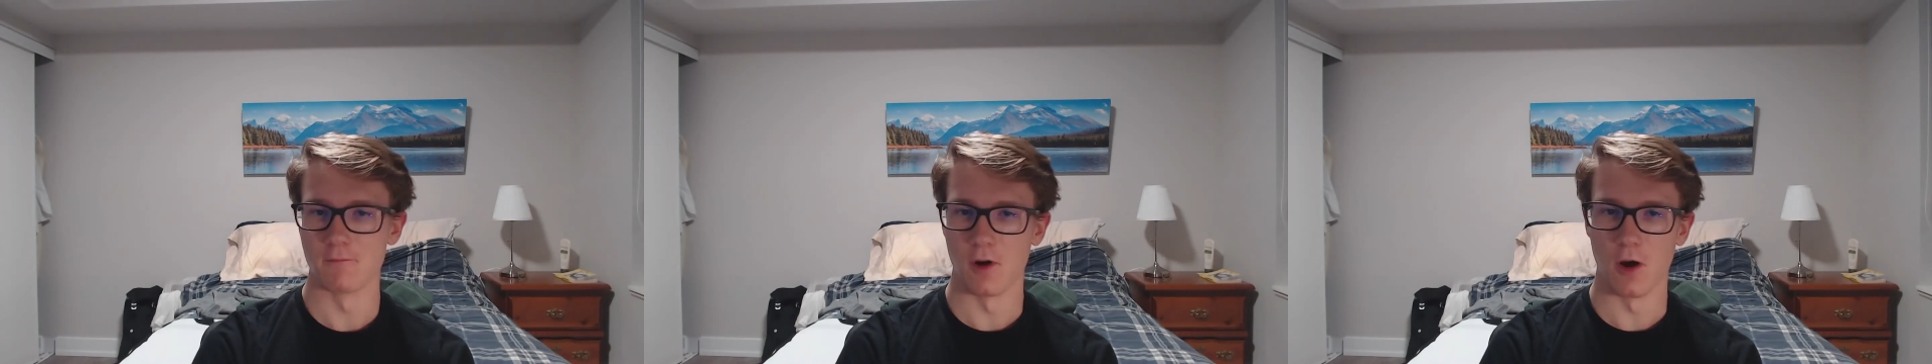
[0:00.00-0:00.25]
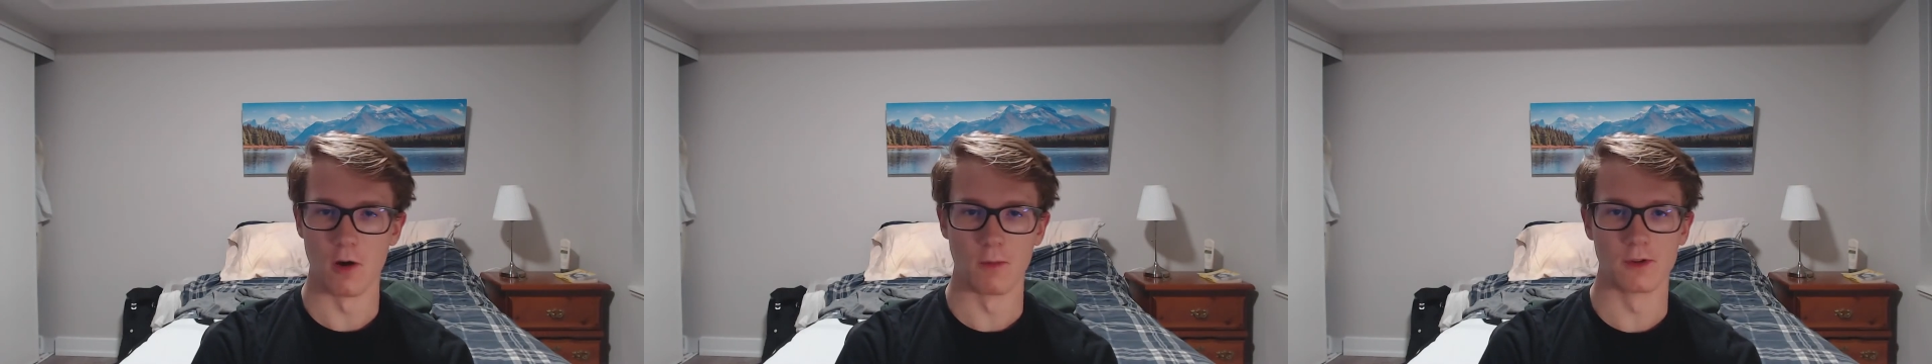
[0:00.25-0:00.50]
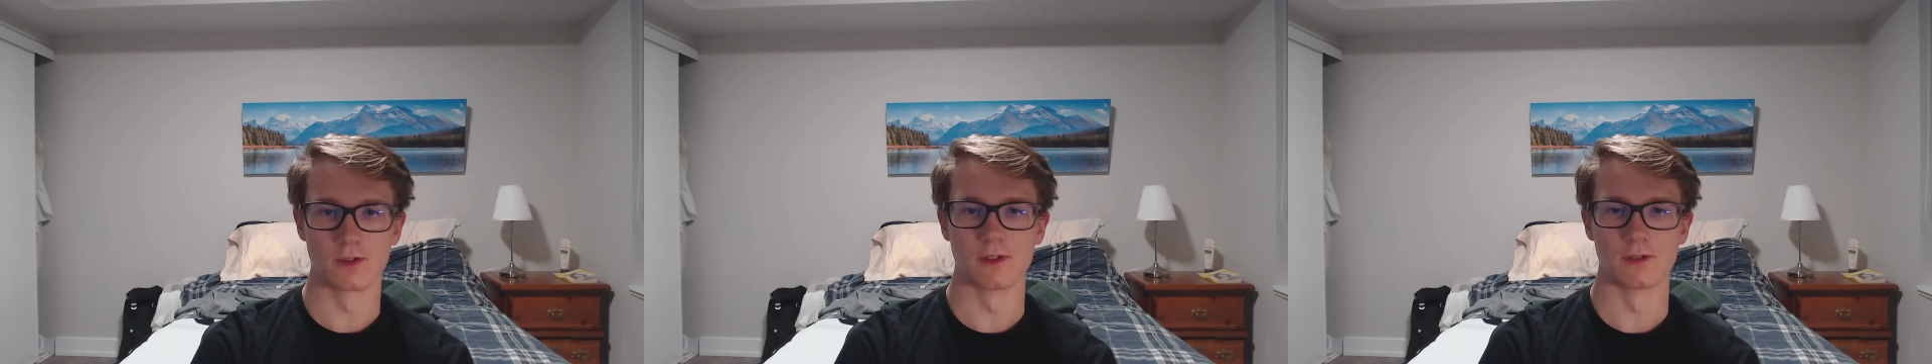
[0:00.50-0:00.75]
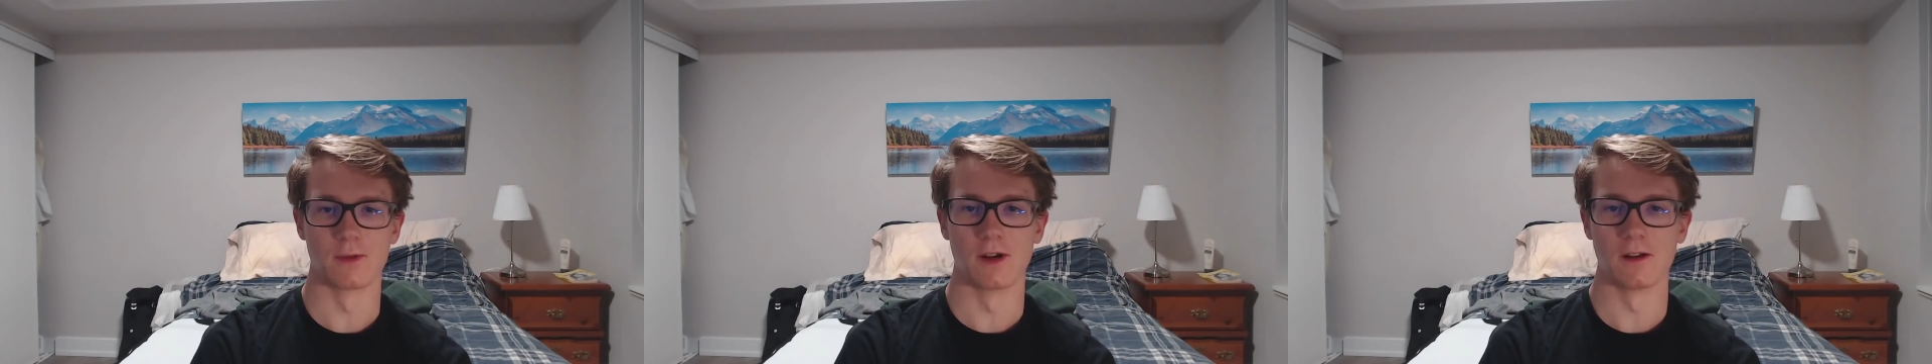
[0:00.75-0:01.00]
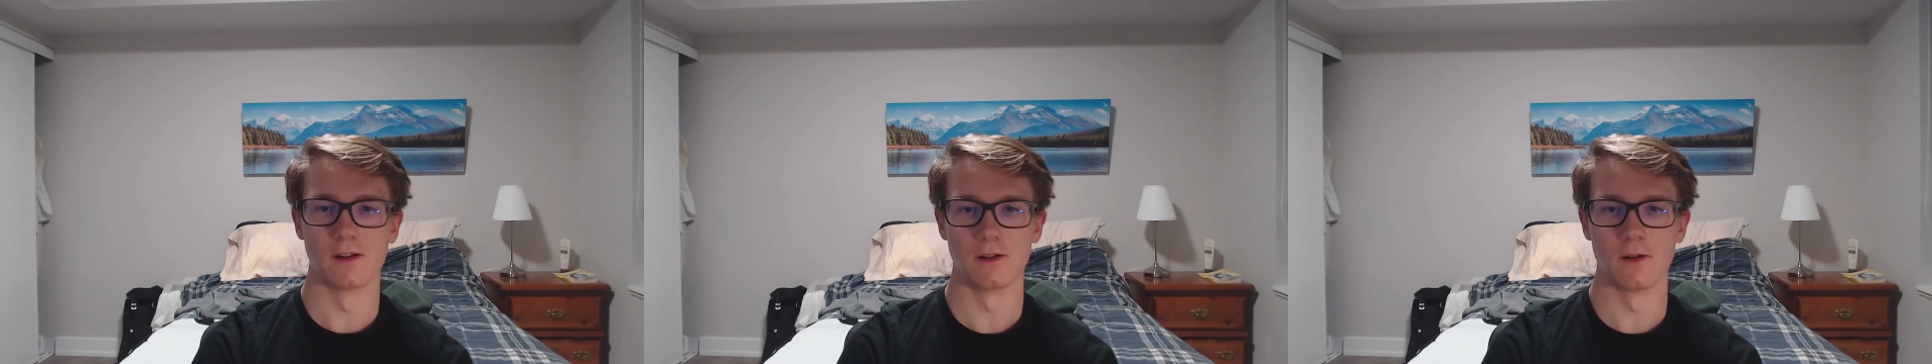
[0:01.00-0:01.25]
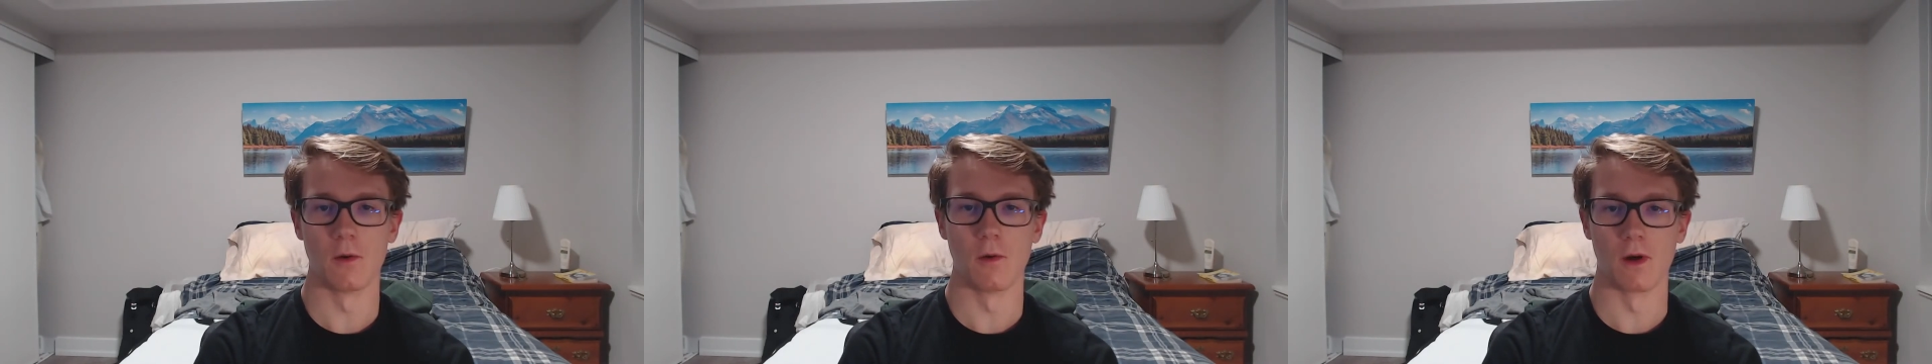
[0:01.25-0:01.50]
almost as
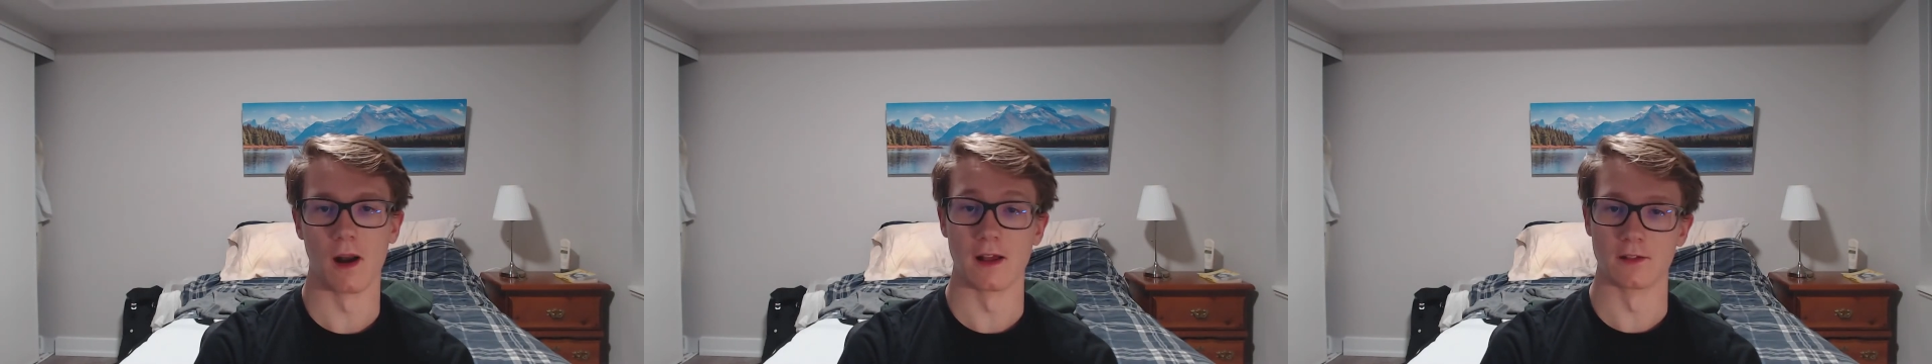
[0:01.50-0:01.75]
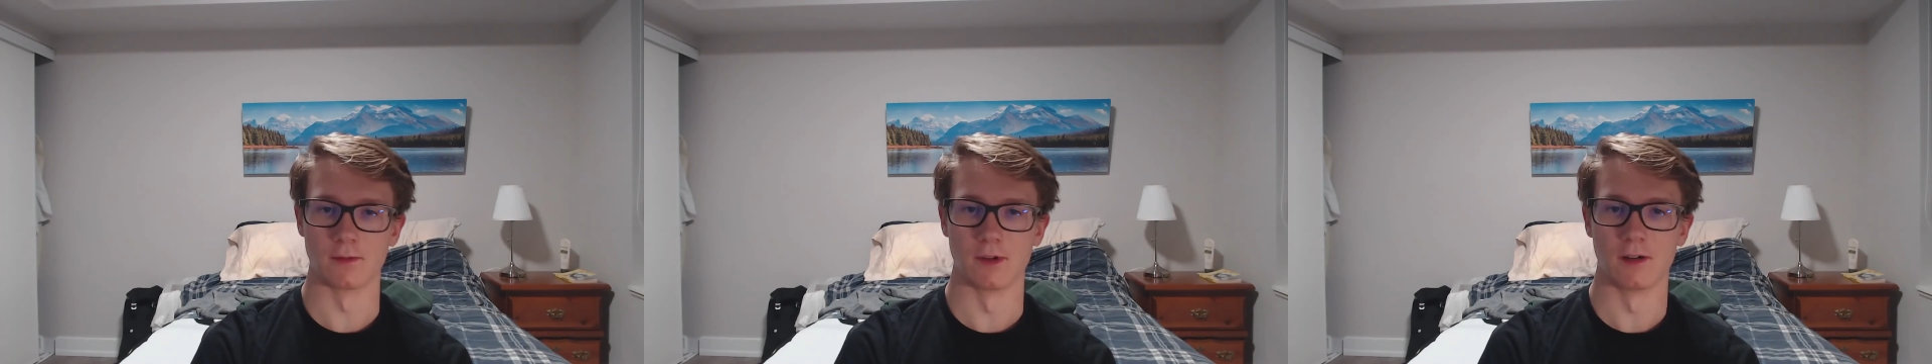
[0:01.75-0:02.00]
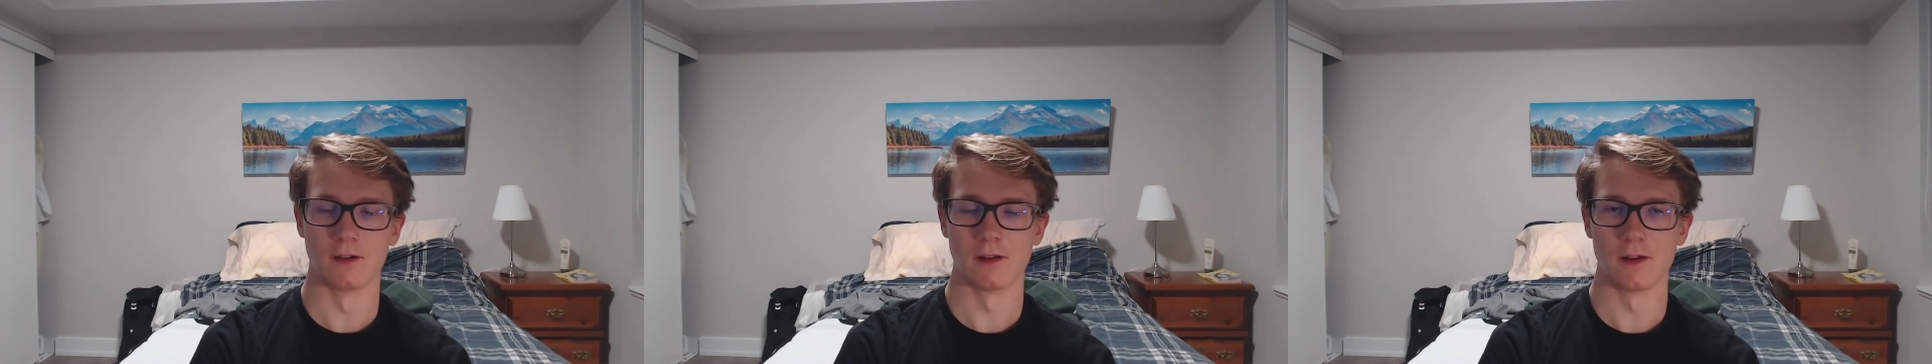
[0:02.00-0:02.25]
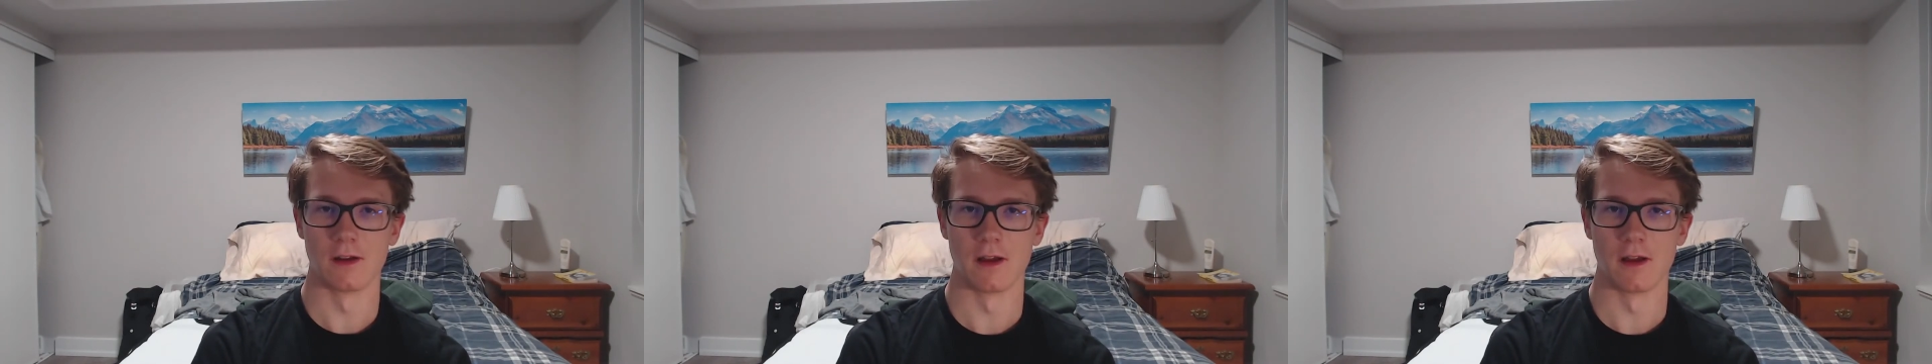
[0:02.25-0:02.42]
well or as well